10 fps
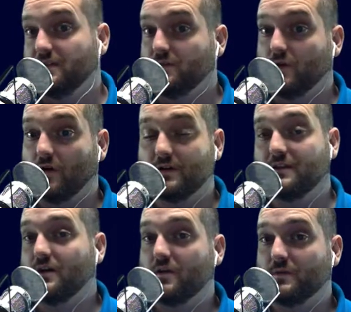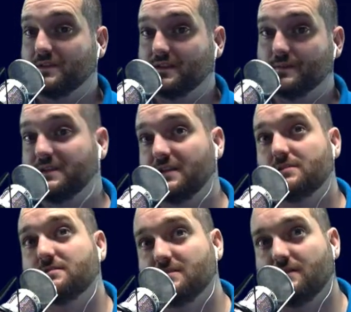You already know what the
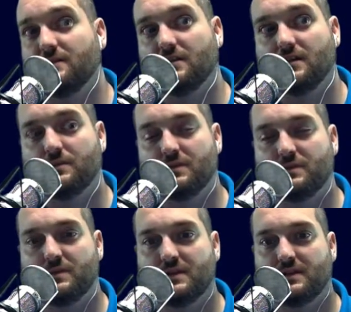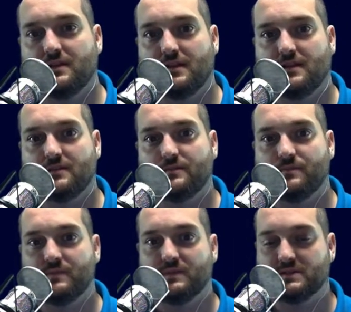limitations and everything on it with it being cloud,
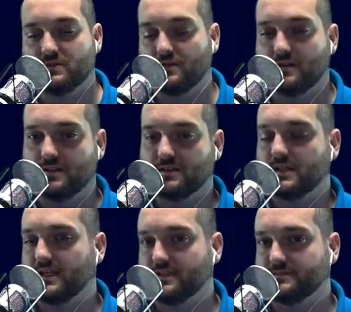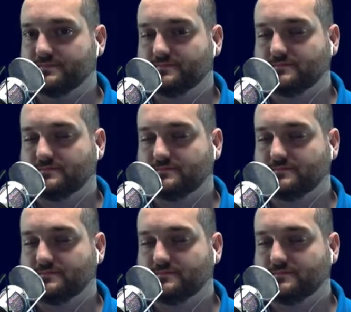but it's already on your account